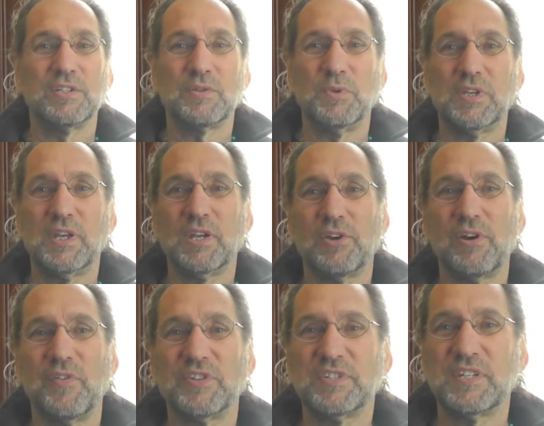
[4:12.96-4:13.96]
So we
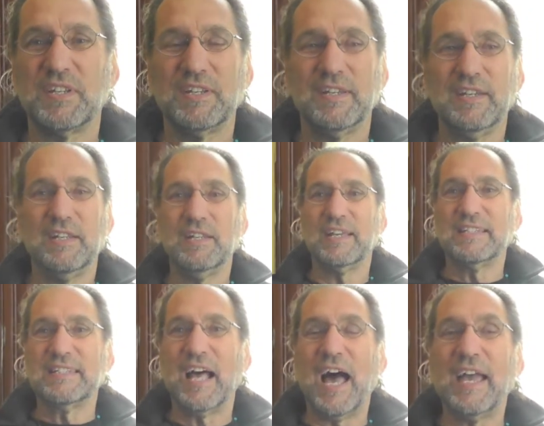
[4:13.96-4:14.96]
carry on this hidden
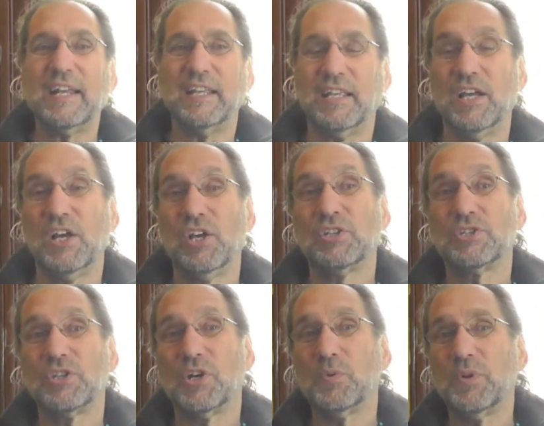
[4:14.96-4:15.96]
anxiety.
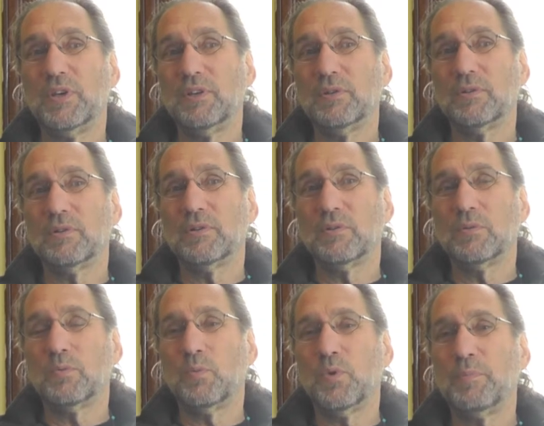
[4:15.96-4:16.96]
So we,
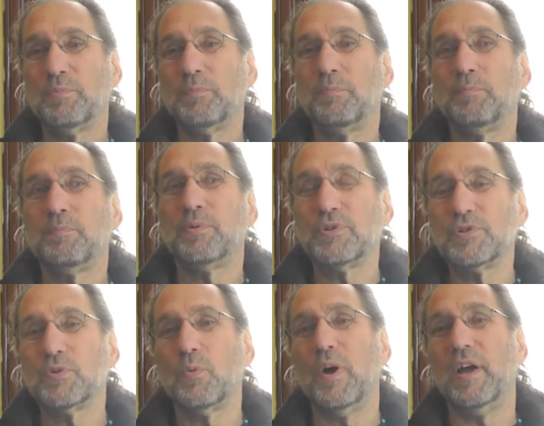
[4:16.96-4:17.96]
we
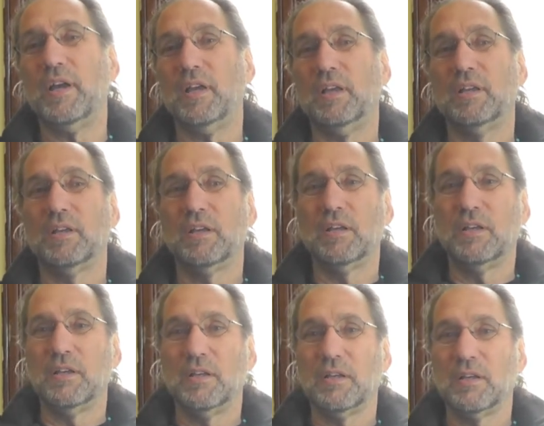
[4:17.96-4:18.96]
push away
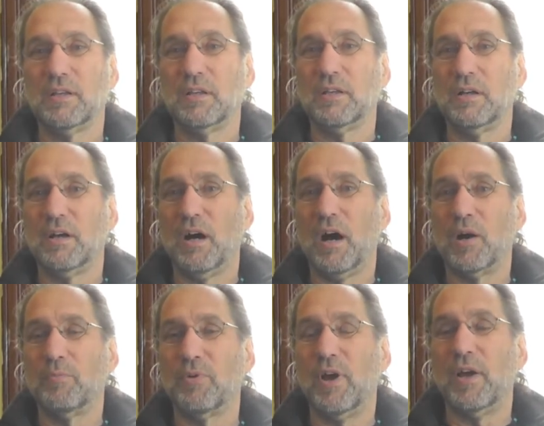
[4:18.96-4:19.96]

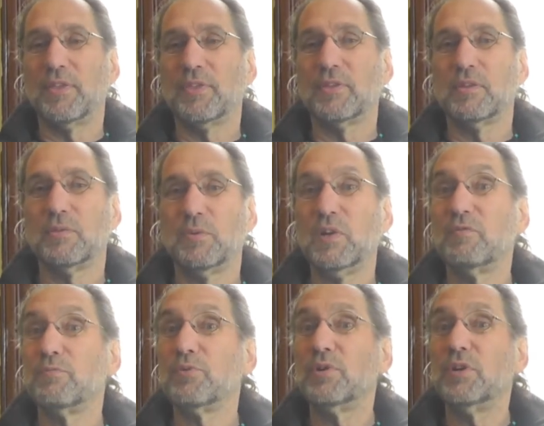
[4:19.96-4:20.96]
our breath. We don't
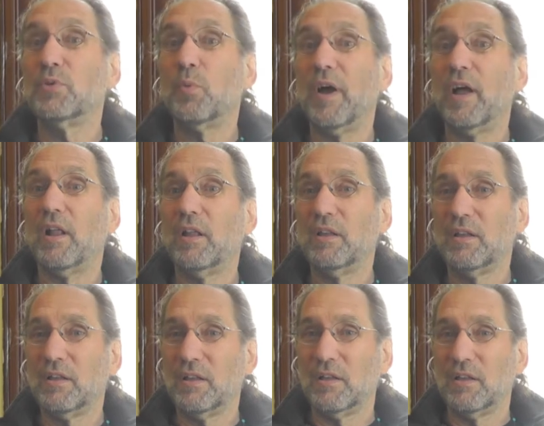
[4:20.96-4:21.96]
even breathe well.
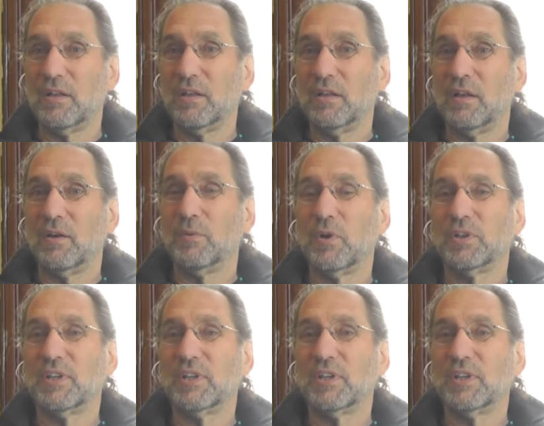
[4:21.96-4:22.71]
Mm-hmm.